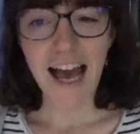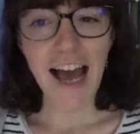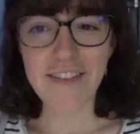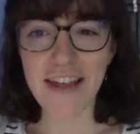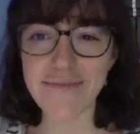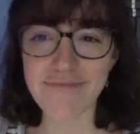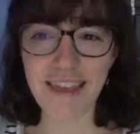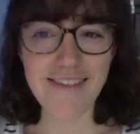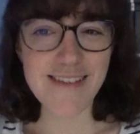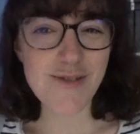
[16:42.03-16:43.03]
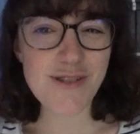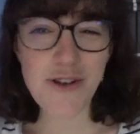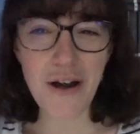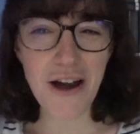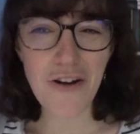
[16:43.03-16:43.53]
And then there's also
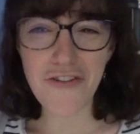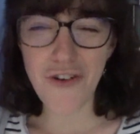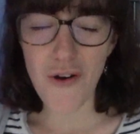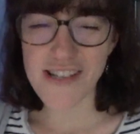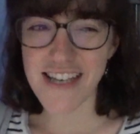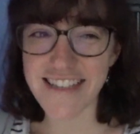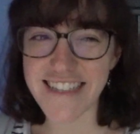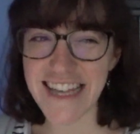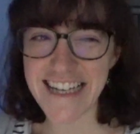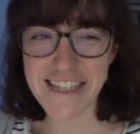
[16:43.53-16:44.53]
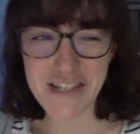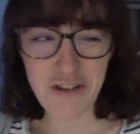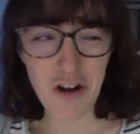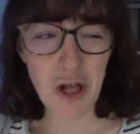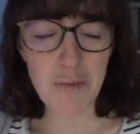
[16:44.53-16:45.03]
quite a lot of fox hunting in Anthony
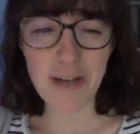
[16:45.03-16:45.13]
Trollope.